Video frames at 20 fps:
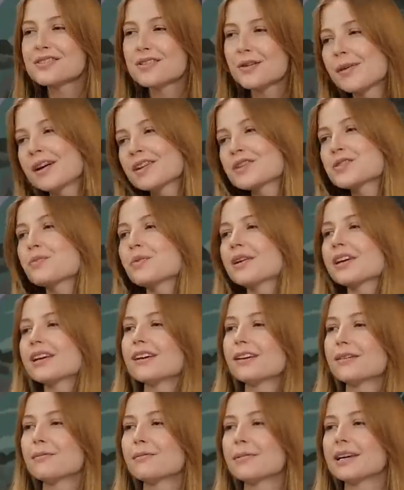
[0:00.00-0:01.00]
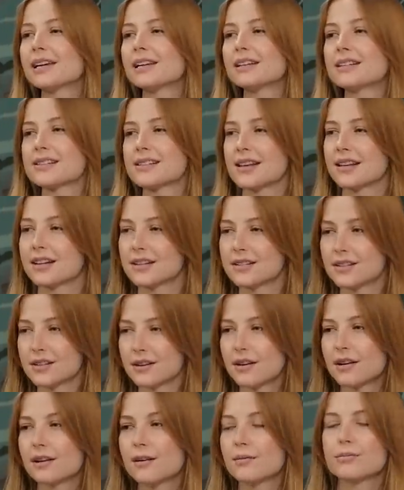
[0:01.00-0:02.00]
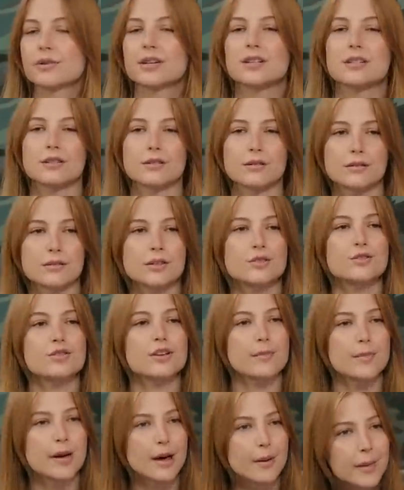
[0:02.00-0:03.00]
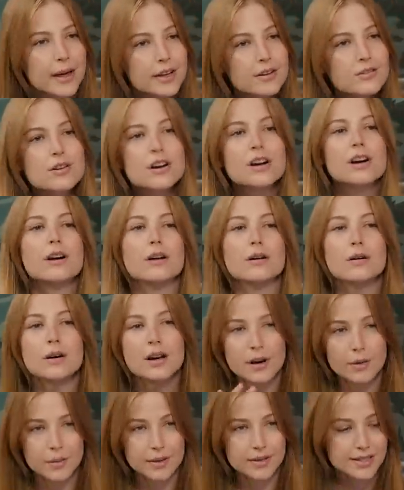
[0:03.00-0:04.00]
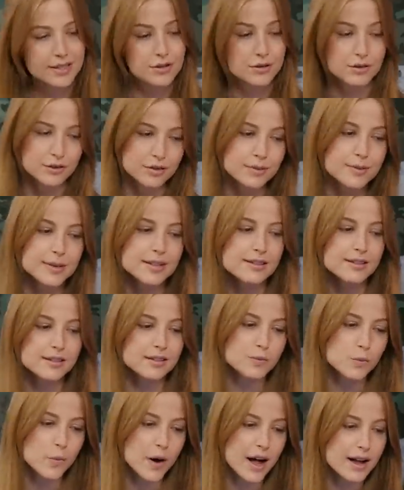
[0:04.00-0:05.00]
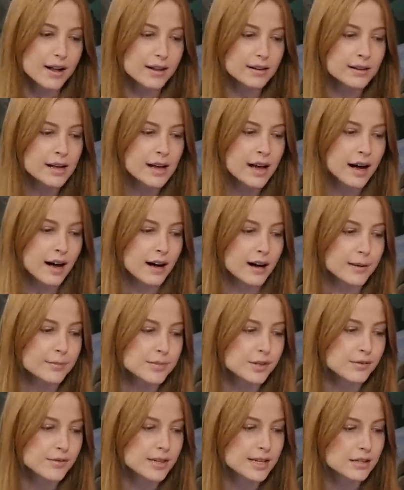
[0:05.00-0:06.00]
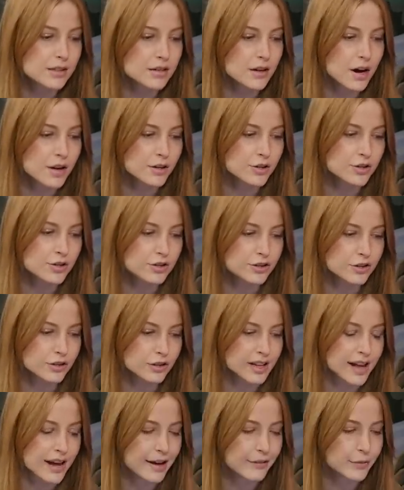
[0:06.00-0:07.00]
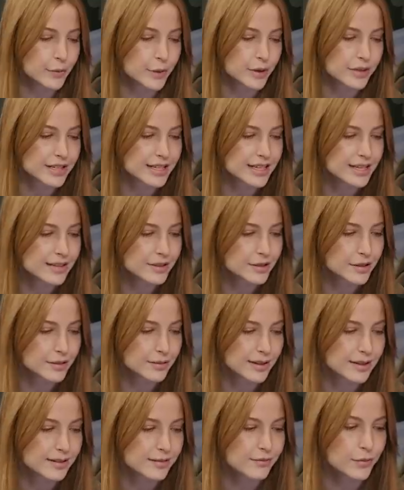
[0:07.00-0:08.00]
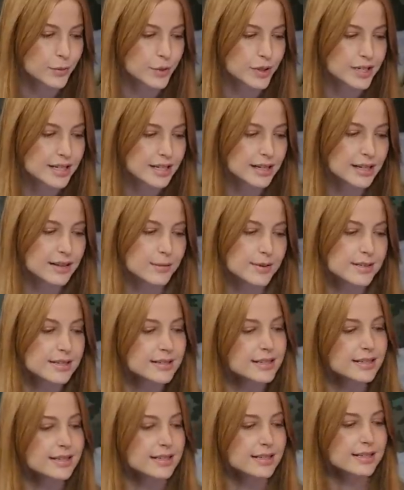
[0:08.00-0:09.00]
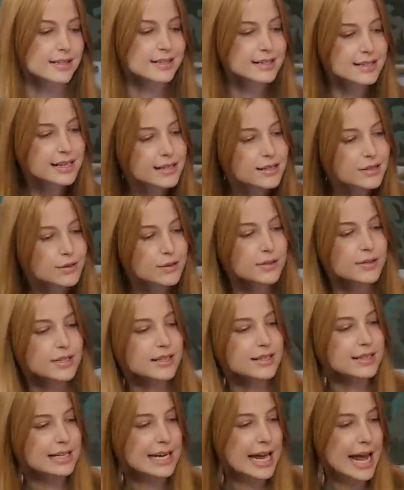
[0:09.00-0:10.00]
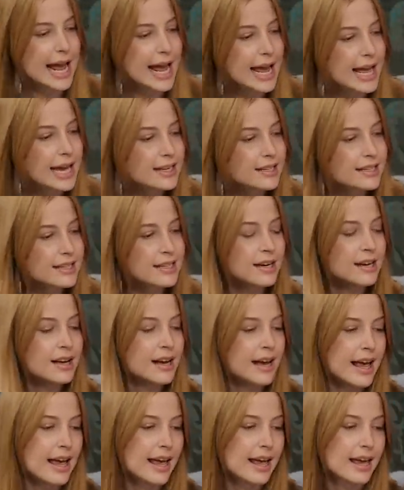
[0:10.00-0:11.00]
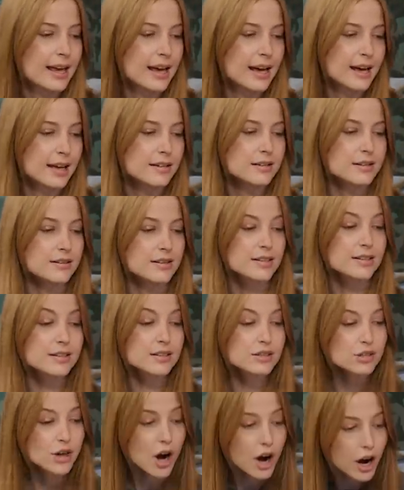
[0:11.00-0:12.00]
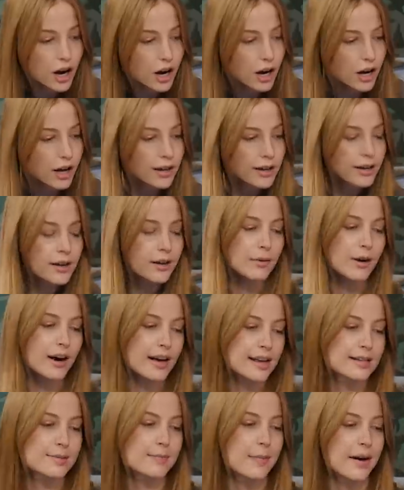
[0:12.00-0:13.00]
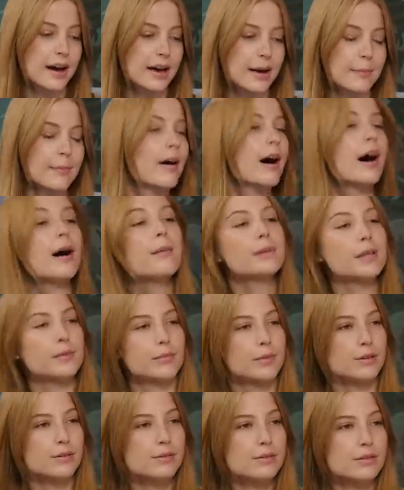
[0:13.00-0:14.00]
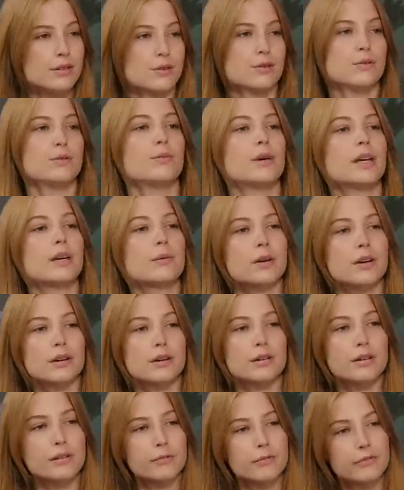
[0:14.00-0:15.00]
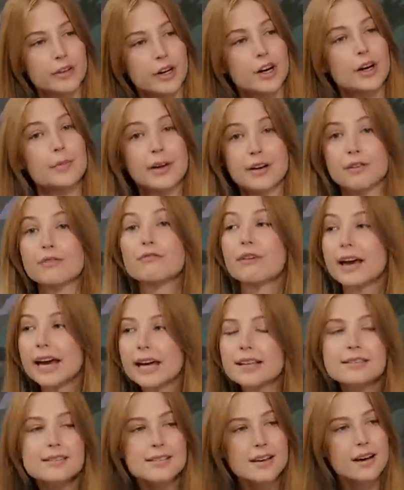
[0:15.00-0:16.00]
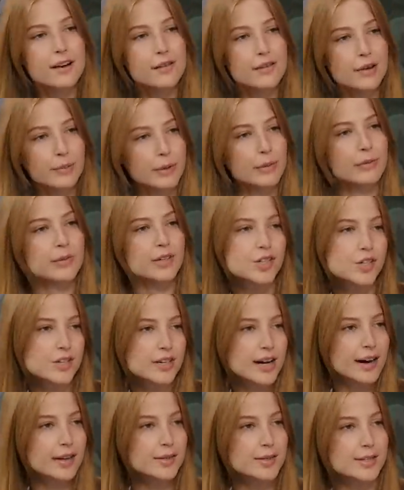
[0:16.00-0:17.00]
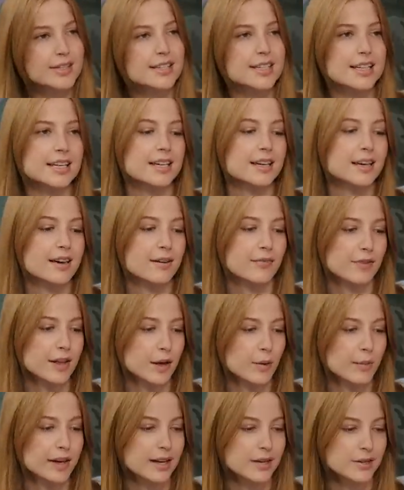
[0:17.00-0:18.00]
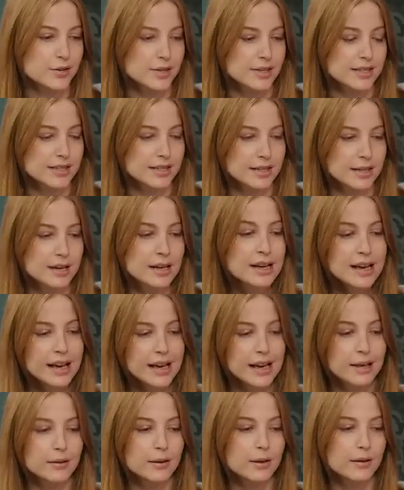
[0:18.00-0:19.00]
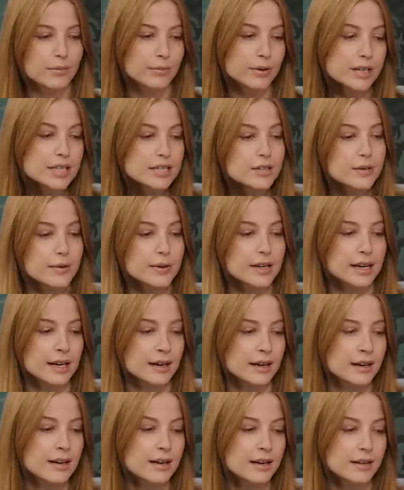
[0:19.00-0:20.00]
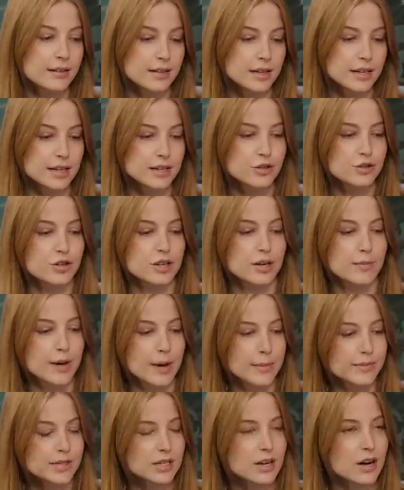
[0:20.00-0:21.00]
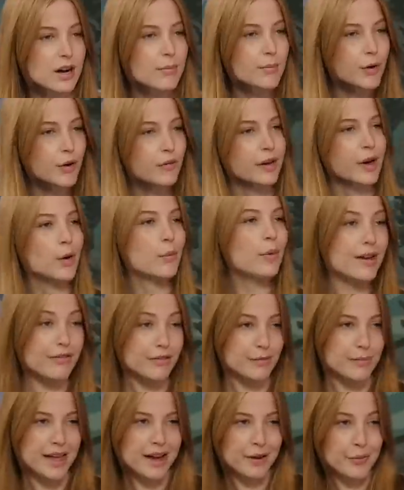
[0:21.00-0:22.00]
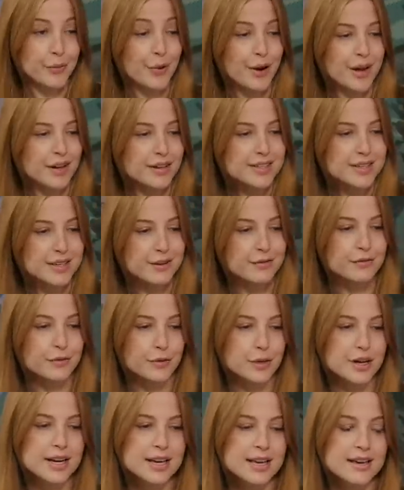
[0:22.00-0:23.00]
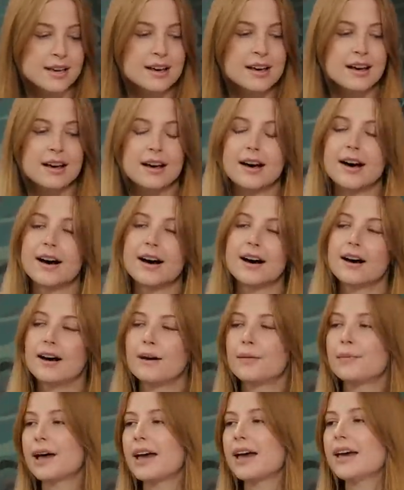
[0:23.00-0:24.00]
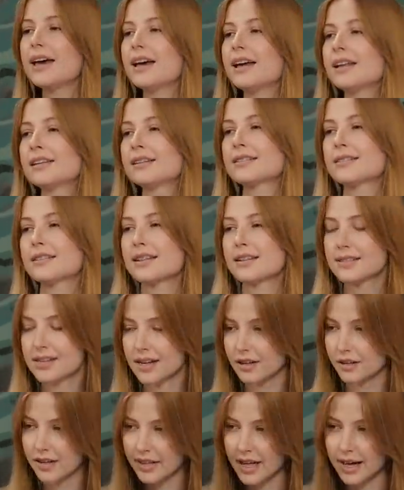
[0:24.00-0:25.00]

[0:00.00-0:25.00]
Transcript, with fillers: so much. We we decided to redo the GMM intro with Digital Twigs as well. Um, so this launched July 14th, 2014. It was season six through season eight. And the song is by Pomplamoose, who yes. we were very big fans of, and we reached out to see if they would be interested in redoing the GMM song, moving away from that royalty free. Yes. Um, and let's take a look